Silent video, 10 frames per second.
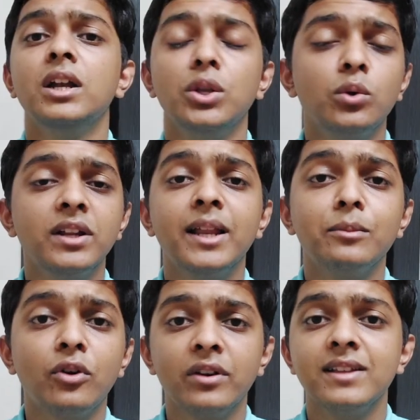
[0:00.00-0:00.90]
Note that I'm
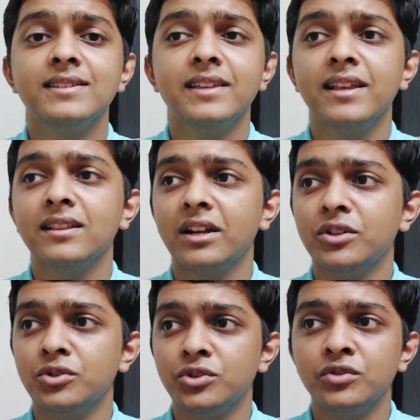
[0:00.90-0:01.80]
not really saying that
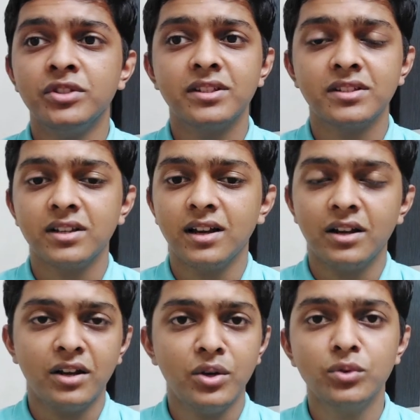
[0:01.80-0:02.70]
you should just
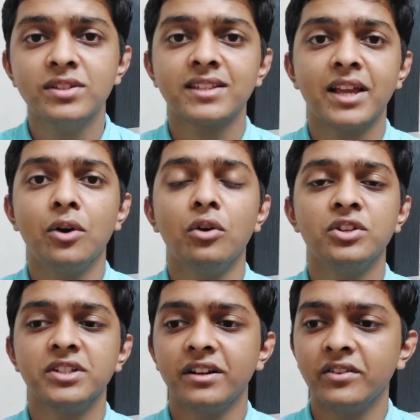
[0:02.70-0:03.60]
know the
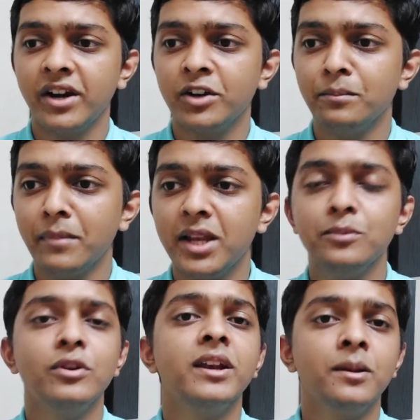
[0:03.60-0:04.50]
psychology and try to
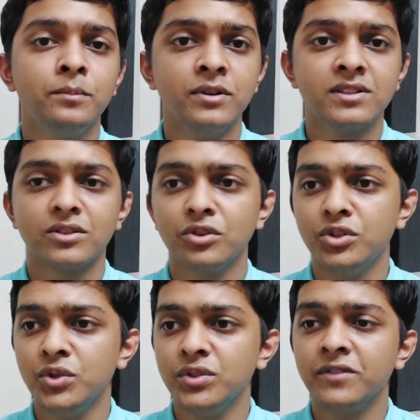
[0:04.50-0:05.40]
manipulate that person or
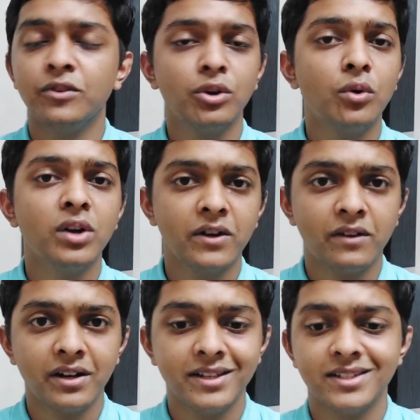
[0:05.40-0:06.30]
use it for your own
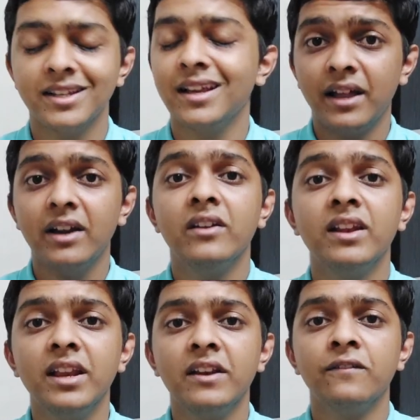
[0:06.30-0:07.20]
advantage. That
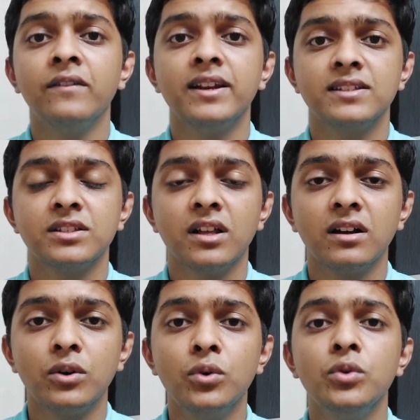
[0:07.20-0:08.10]
really reflects
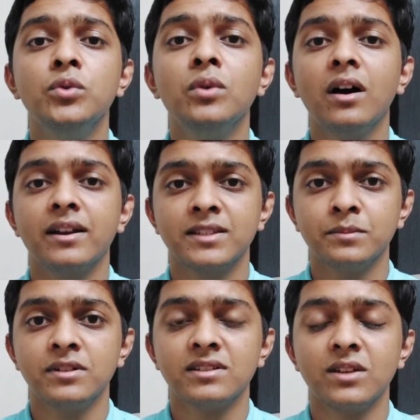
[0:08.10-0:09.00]
who you are as a
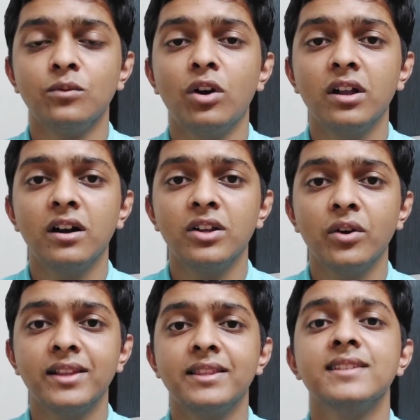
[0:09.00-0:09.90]
person, what are your
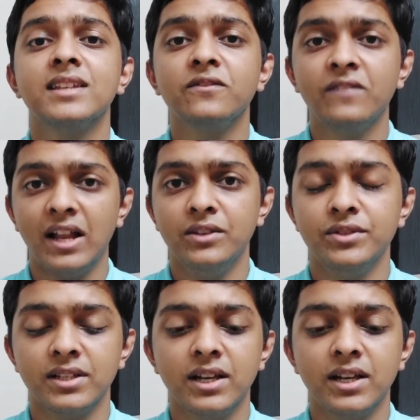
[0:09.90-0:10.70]
ethics and values.